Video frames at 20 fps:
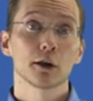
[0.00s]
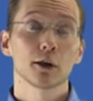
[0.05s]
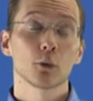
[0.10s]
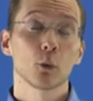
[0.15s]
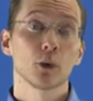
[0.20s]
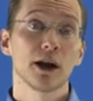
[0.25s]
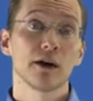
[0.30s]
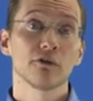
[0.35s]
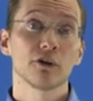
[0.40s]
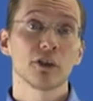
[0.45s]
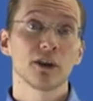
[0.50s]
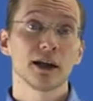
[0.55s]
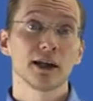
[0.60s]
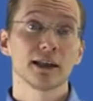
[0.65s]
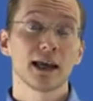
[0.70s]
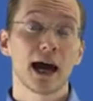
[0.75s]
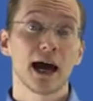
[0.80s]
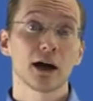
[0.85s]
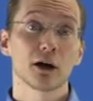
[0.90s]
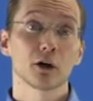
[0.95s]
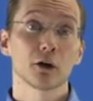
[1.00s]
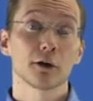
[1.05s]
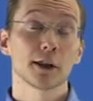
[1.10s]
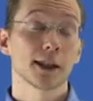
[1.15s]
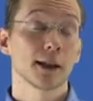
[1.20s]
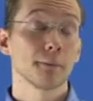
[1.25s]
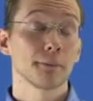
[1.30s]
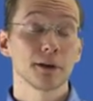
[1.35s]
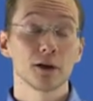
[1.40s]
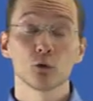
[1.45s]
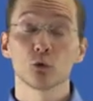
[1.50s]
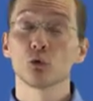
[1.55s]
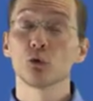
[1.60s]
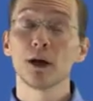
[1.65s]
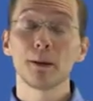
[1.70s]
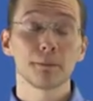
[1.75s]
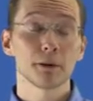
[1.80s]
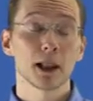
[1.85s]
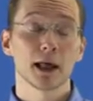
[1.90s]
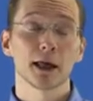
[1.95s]
whenever the attacker simply
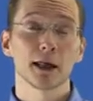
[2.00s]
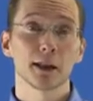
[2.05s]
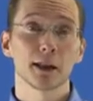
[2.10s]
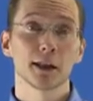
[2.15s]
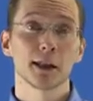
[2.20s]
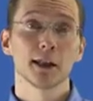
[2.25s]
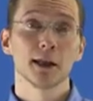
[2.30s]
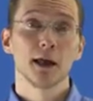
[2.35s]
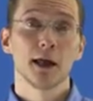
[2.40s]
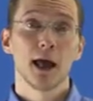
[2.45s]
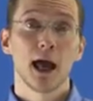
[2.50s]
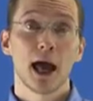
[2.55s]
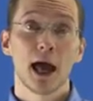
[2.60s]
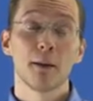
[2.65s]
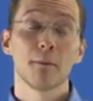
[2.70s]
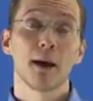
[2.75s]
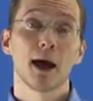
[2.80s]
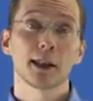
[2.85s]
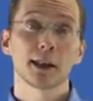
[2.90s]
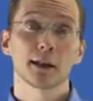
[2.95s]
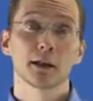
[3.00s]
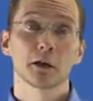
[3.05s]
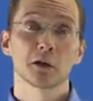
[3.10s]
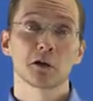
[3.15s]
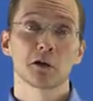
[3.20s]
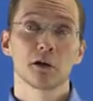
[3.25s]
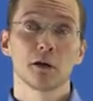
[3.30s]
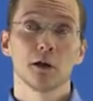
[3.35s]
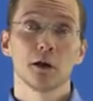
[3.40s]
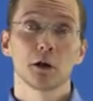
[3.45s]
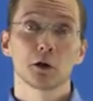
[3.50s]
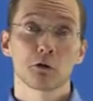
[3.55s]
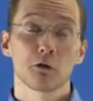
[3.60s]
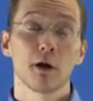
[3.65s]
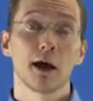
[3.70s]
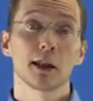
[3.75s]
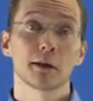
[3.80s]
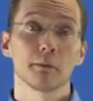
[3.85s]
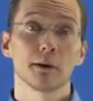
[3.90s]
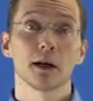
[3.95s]
replays a message
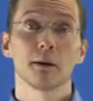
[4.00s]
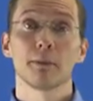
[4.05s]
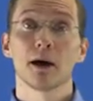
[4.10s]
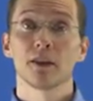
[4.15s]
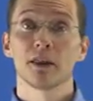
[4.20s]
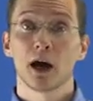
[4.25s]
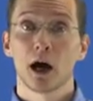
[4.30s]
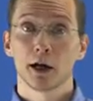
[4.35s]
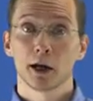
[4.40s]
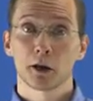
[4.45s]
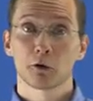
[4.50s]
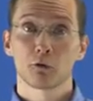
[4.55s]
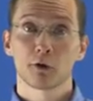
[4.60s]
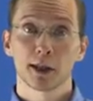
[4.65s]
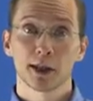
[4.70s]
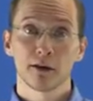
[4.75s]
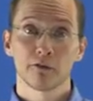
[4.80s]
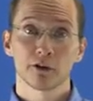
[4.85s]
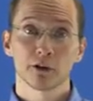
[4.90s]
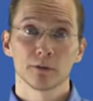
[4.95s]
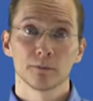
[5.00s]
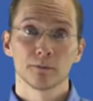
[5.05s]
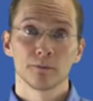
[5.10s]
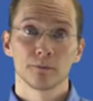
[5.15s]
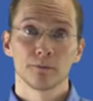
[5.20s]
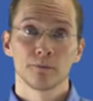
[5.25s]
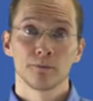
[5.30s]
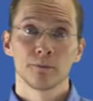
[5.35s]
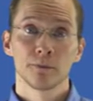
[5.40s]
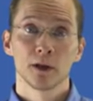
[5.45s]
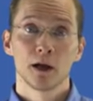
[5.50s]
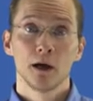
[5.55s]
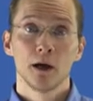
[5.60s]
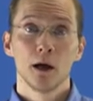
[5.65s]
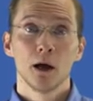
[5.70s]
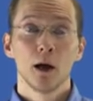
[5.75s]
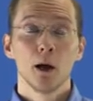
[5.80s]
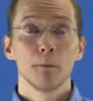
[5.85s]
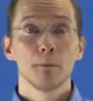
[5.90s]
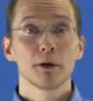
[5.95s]
transmitted by the honest receiver.
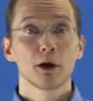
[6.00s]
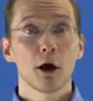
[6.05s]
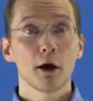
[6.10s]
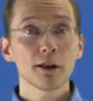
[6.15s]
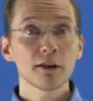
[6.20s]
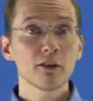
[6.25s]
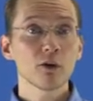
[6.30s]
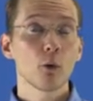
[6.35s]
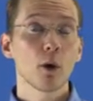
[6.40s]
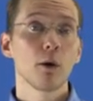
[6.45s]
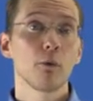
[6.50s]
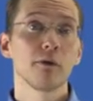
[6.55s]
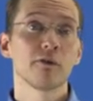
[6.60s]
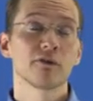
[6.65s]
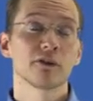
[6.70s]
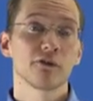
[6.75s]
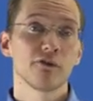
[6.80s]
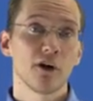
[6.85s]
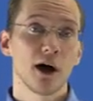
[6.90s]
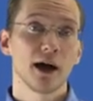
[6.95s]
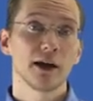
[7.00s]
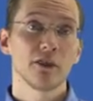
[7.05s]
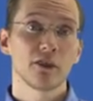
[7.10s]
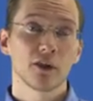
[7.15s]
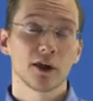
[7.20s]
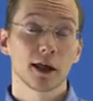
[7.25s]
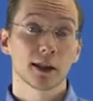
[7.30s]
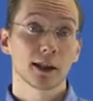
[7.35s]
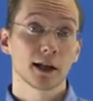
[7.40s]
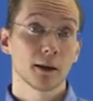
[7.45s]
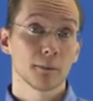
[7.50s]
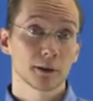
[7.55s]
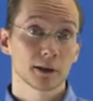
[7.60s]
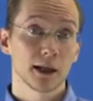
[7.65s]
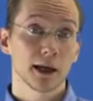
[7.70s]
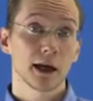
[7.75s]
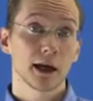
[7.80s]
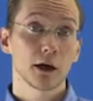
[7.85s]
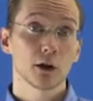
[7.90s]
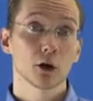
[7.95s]
Because of the way we've defined things, and in
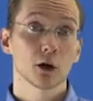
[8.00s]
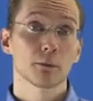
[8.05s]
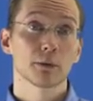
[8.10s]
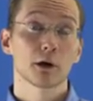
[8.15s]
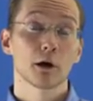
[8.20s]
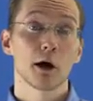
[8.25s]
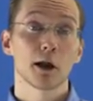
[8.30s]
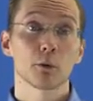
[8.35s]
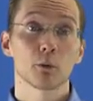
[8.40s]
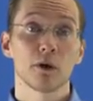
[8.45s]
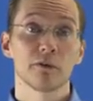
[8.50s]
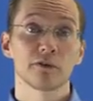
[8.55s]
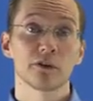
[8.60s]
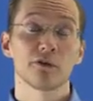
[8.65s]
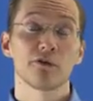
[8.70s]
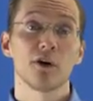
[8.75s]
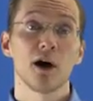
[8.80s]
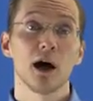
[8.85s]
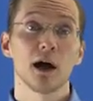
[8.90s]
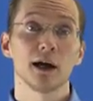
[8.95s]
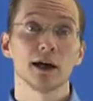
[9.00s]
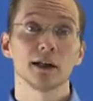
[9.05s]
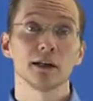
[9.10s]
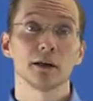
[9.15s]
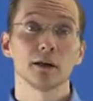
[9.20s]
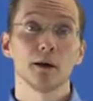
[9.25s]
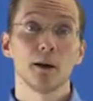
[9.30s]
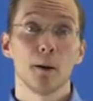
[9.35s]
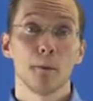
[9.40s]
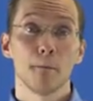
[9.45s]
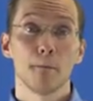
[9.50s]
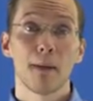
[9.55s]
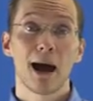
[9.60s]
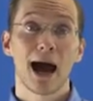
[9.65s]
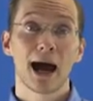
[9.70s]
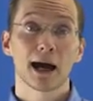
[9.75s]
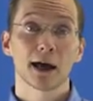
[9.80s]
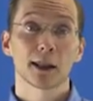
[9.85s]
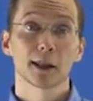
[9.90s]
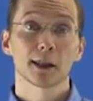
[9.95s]
particular because we've defined
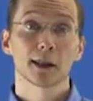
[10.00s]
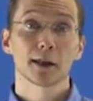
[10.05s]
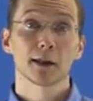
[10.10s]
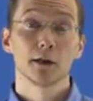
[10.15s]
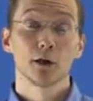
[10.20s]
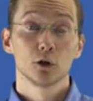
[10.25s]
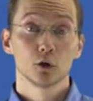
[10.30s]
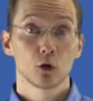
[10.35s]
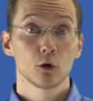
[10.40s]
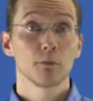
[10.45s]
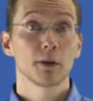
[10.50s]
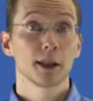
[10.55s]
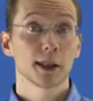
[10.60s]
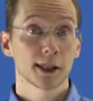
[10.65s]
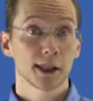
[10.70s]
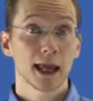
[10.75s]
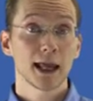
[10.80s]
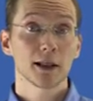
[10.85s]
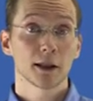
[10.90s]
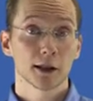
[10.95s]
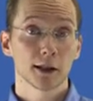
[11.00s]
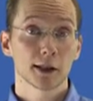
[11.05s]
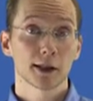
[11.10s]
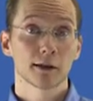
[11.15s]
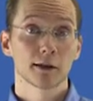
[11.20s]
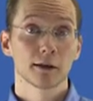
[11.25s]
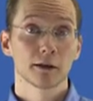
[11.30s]
MACs to be stateless,